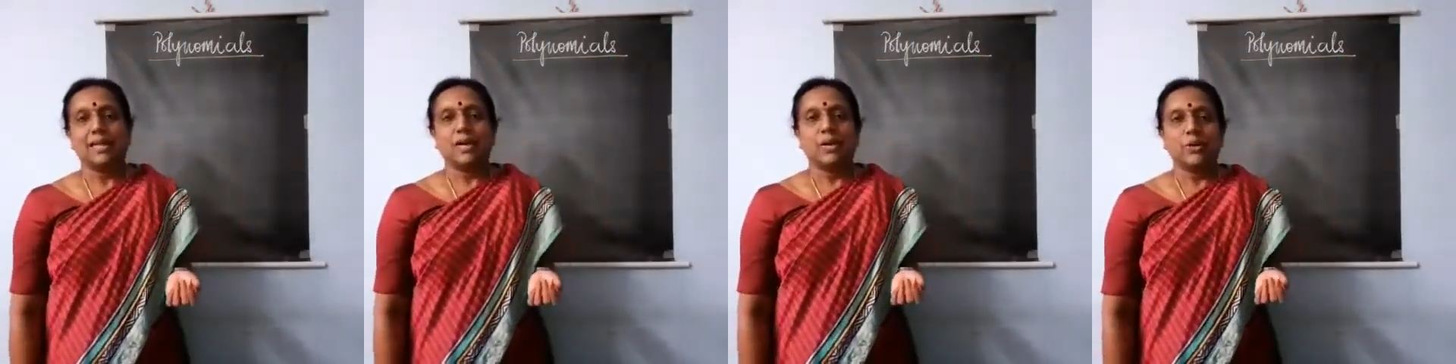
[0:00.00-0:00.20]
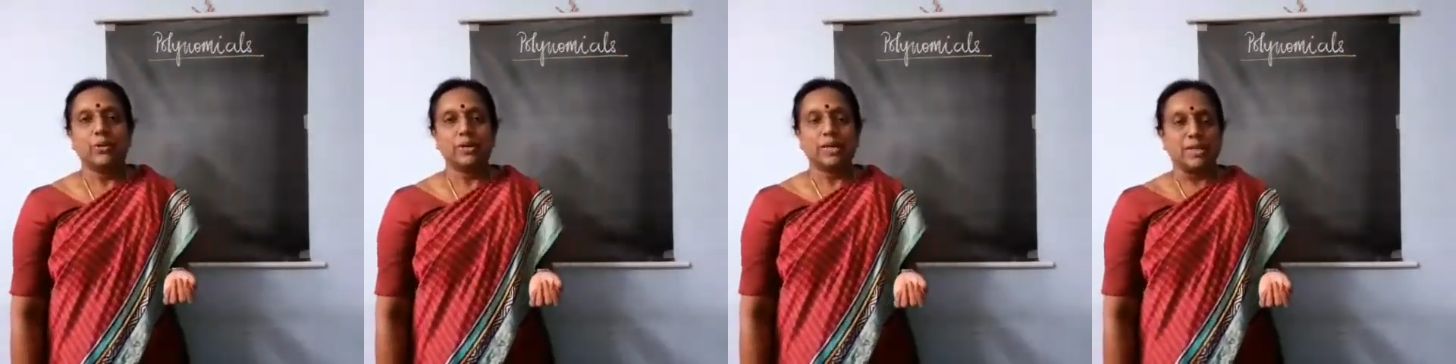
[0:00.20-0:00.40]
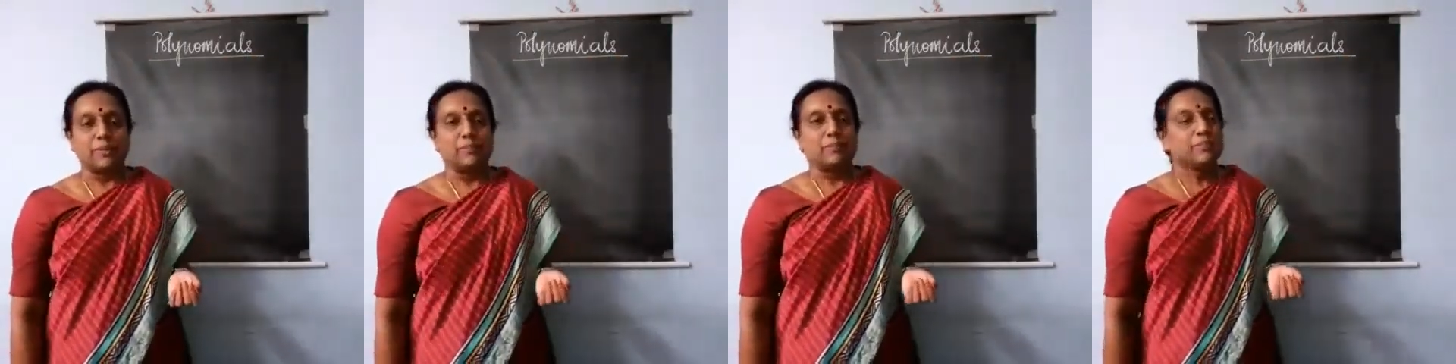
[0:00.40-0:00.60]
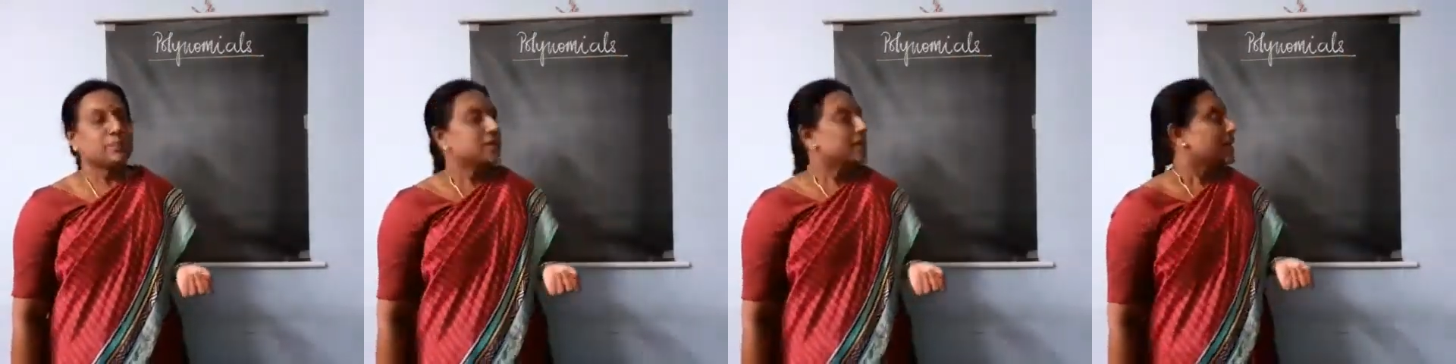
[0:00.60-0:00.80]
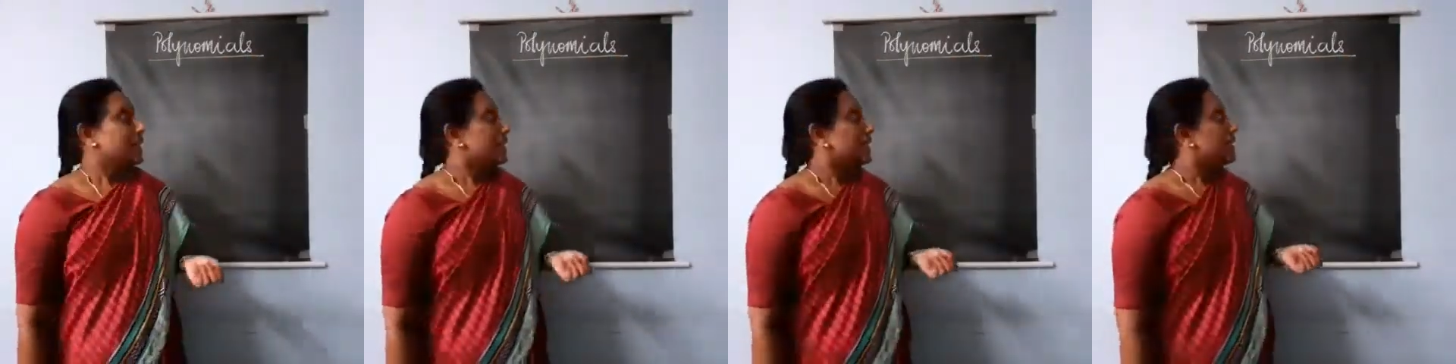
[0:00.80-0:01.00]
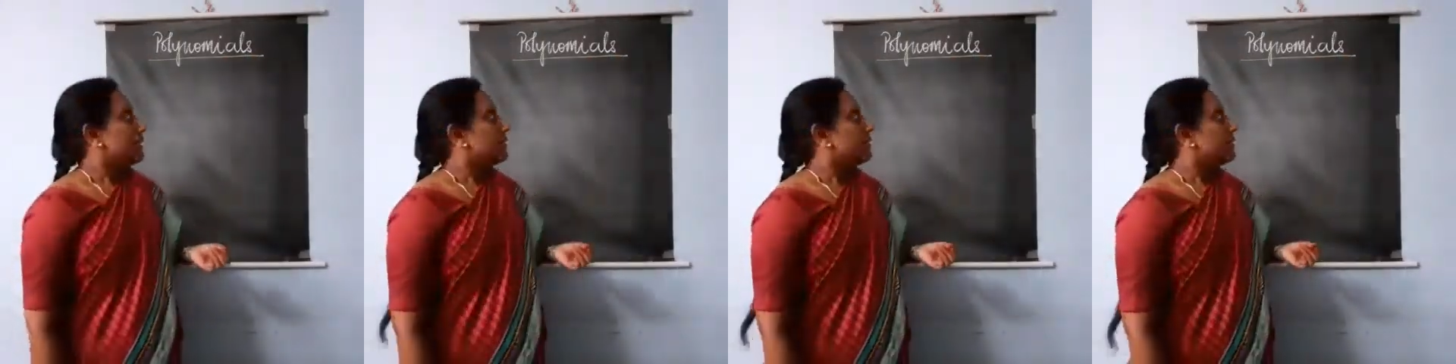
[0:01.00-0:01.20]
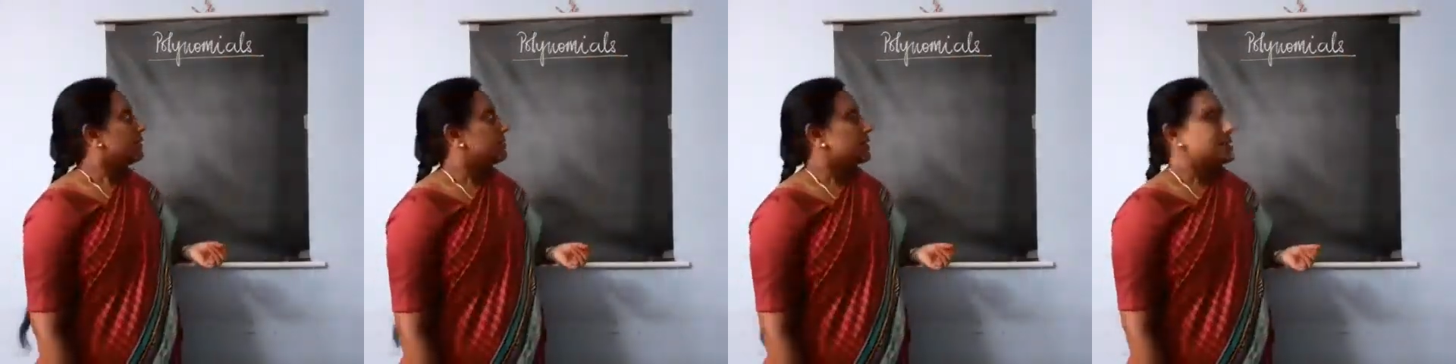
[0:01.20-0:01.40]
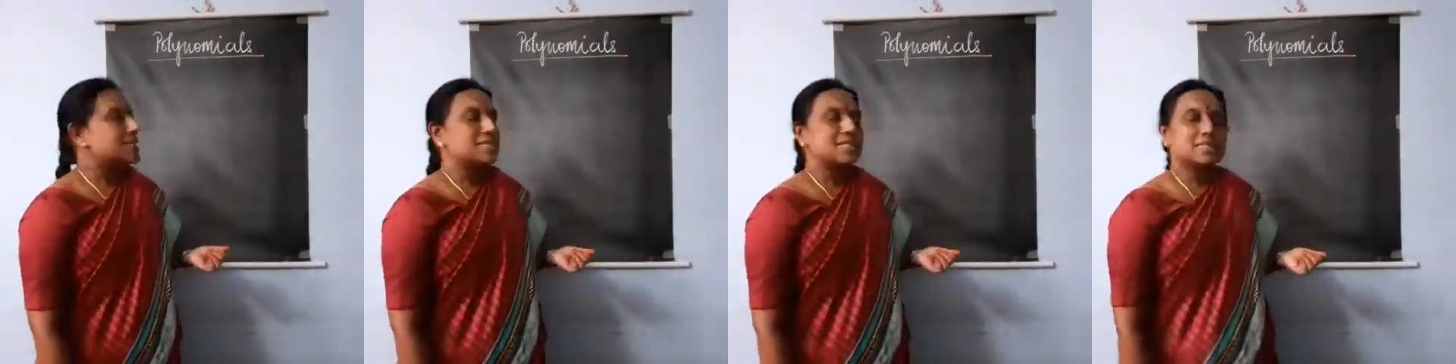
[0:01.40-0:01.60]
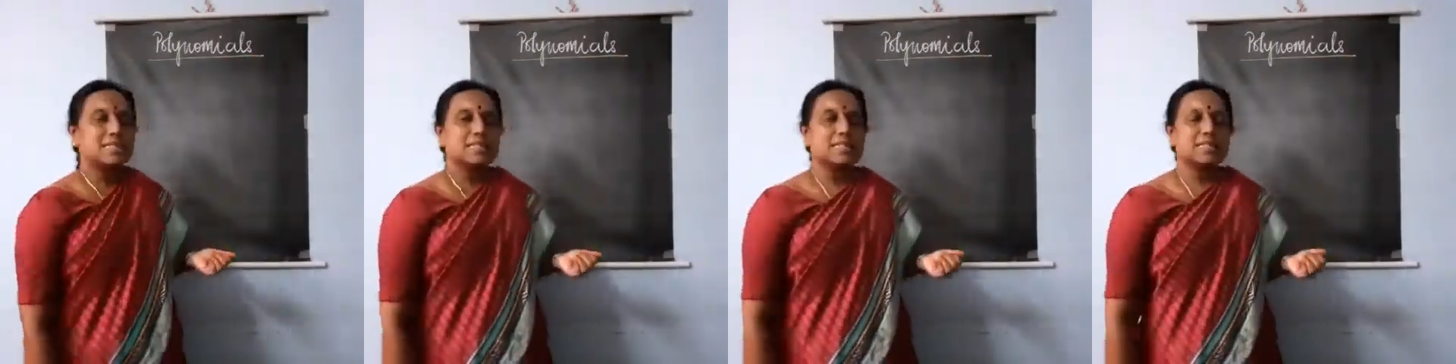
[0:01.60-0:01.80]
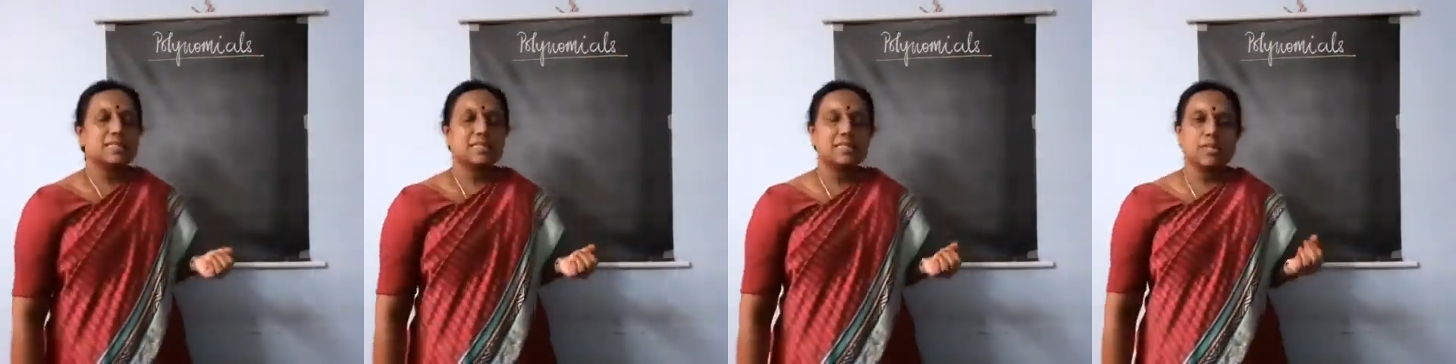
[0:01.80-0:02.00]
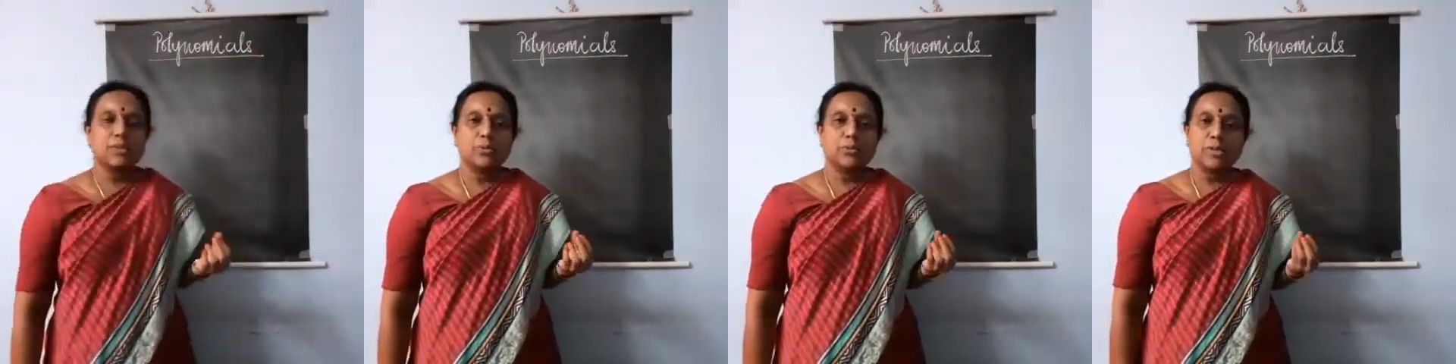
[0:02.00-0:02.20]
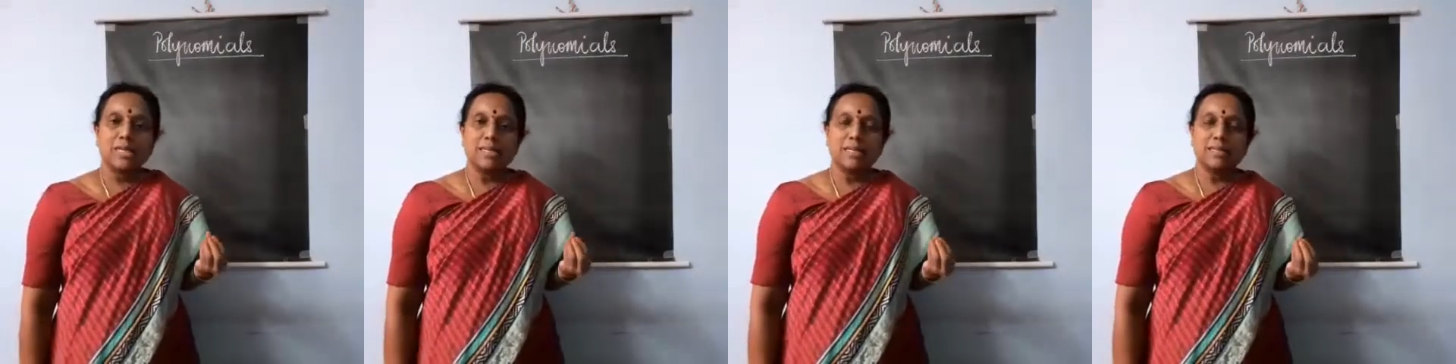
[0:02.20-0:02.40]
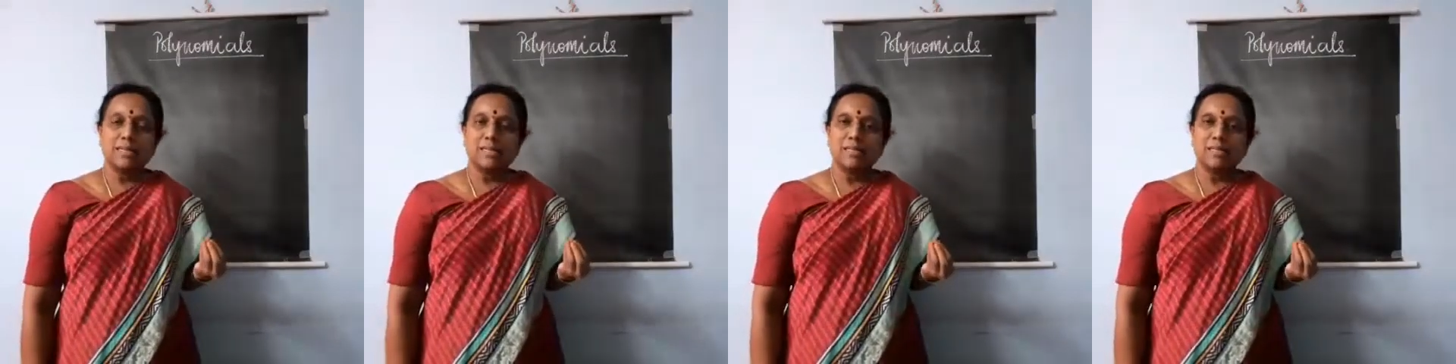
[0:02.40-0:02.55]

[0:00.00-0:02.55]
Okay, first we